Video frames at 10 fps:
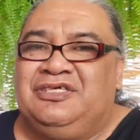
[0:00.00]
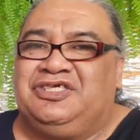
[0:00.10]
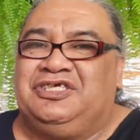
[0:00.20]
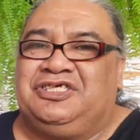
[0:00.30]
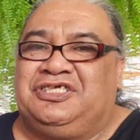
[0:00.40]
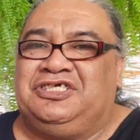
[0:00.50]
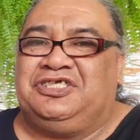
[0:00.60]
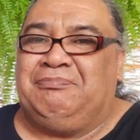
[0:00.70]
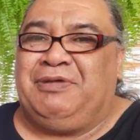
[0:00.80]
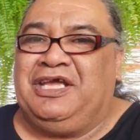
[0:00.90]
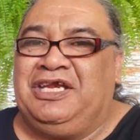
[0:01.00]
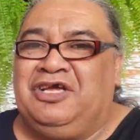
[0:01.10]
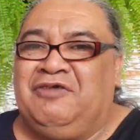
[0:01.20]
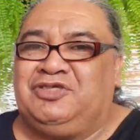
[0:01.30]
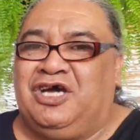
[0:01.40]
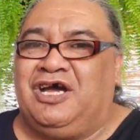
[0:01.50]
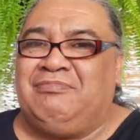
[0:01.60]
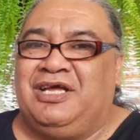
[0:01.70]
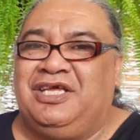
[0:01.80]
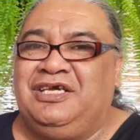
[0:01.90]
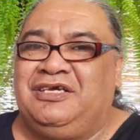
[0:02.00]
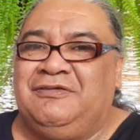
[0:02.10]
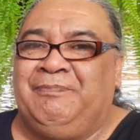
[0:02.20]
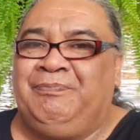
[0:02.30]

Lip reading: Since the beginning of time, I think.